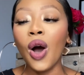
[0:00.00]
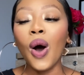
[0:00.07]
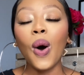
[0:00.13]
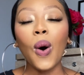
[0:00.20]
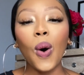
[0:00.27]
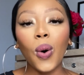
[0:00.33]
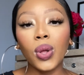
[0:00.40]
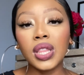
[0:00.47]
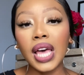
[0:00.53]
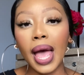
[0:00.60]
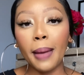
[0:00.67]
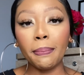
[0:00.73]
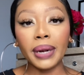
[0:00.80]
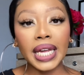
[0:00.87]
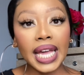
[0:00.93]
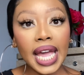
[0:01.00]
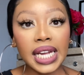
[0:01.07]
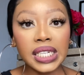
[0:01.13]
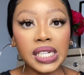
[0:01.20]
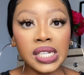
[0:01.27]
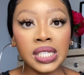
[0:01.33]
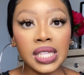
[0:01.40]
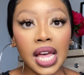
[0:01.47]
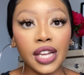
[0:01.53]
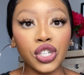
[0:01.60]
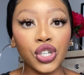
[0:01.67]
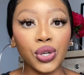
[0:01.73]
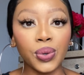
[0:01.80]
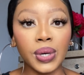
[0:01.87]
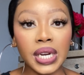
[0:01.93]
all the applicators
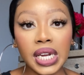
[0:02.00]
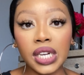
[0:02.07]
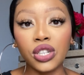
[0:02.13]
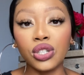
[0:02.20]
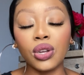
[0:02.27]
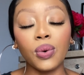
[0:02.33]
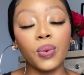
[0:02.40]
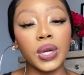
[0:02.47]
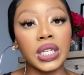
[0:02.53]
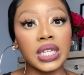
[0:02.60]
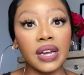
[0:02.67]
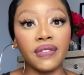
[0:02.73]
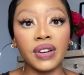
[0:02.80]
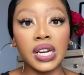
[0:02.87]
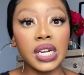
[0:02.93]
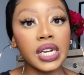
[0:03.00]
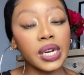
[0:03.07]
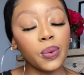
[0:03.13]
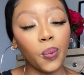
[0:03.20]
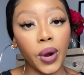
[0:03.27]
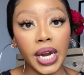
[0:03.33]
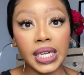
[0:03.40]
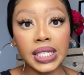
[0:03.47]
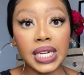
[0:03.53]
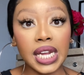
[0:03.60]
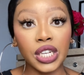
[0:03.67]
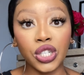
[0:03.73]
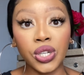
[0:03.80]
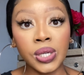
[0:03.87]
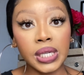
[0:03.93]
that you need. So we definitely went
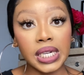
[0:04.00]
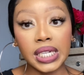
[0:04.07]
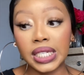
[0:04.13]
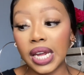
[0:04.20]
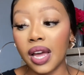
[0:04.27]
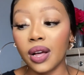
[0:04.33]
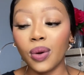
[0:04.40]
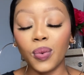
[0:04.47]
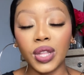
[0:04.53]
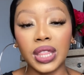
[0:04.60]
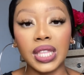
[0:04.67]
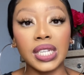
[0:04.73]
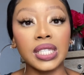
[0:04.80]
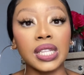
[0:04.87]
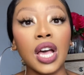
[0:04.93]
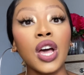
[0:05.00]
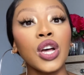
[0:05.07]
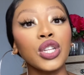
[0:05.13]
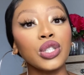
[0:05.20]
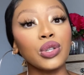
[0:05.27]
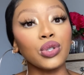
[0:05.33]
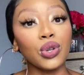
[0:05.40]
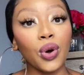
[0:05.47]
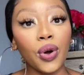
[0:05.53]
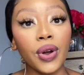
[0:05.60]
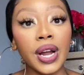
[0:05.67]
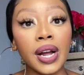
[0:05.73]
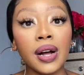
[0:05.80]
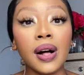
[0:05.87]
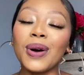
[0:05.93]
into detail with this
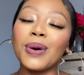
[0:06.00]
tutorial.